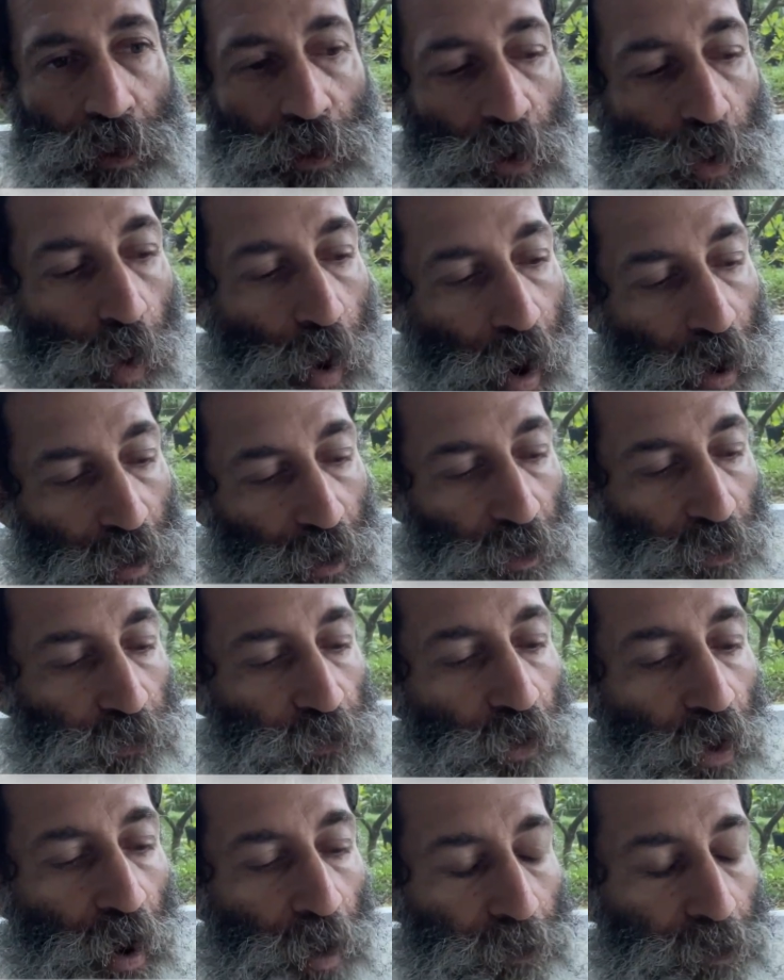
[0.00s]

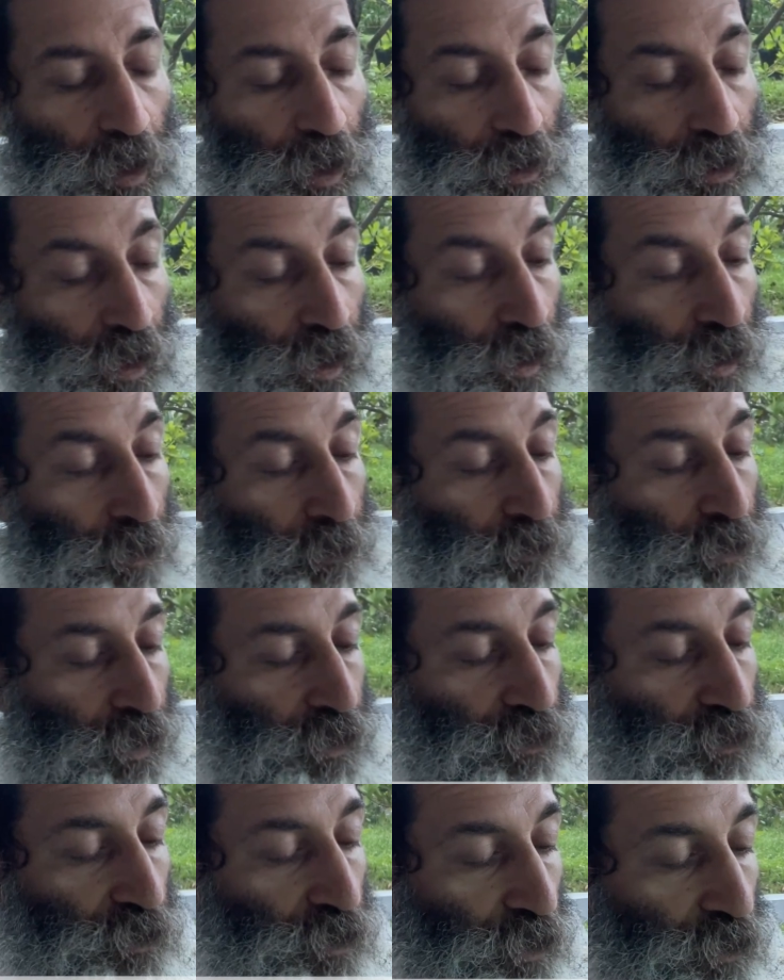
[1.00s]
Guacfarm.com.
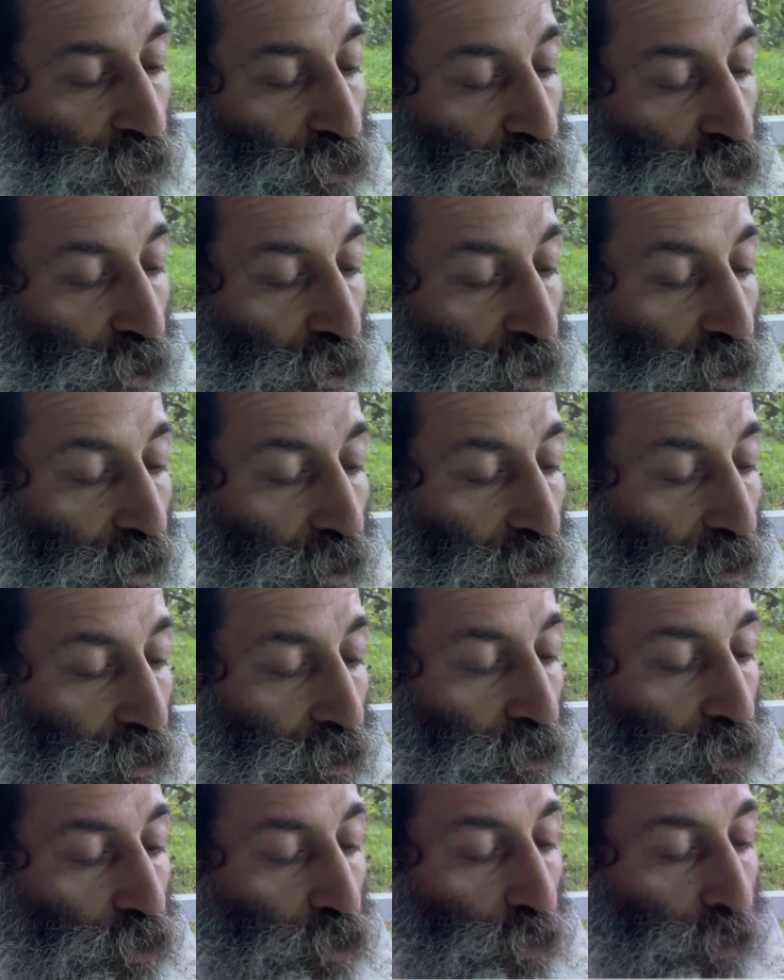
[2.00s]
That's a uh, G
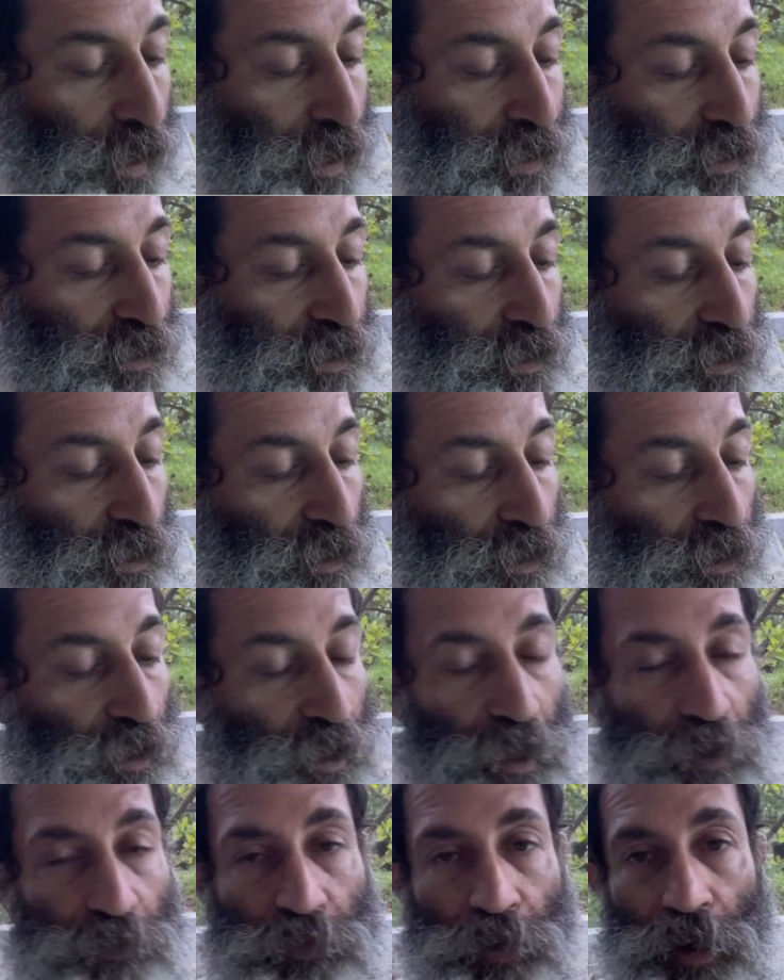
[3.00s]
U A C
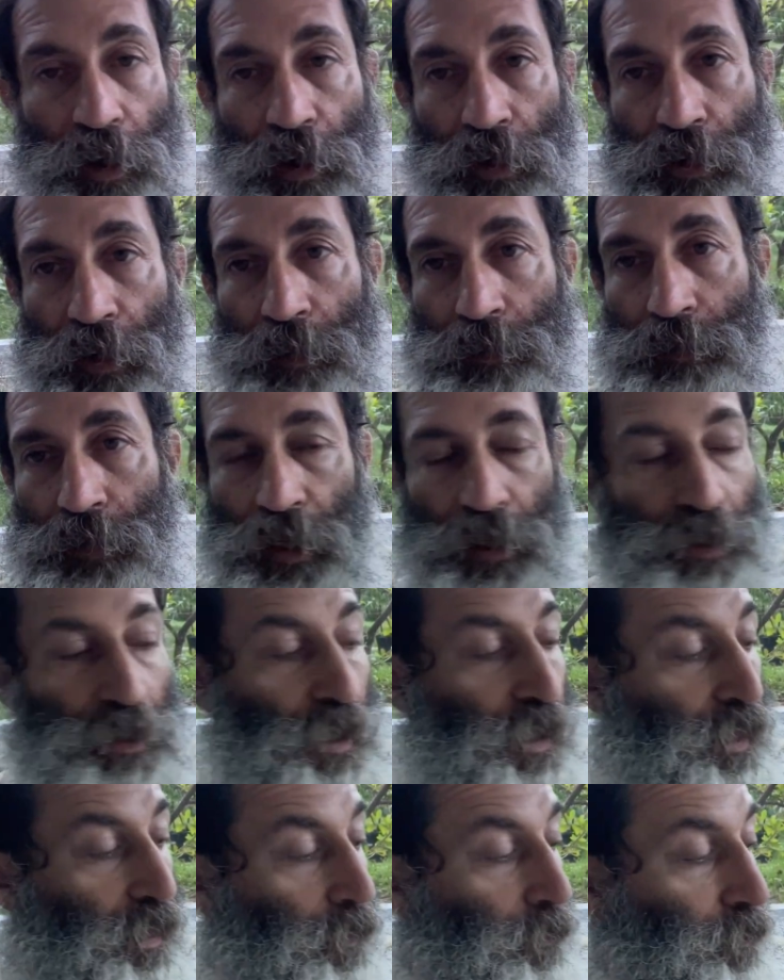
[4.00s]
F A R
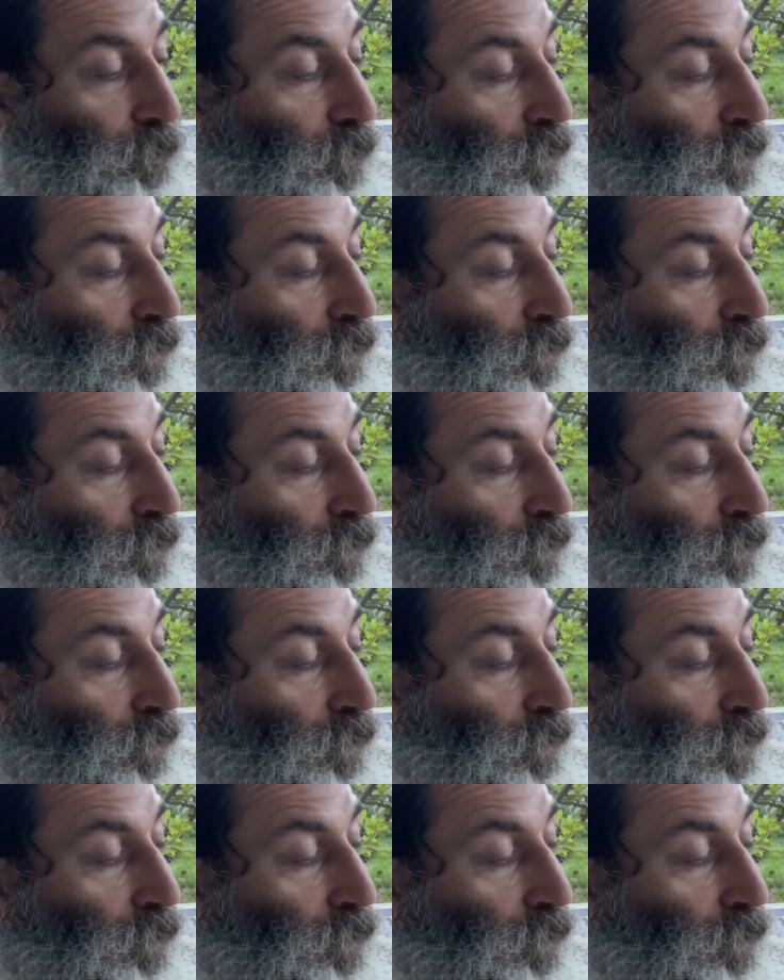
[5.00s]
M.com.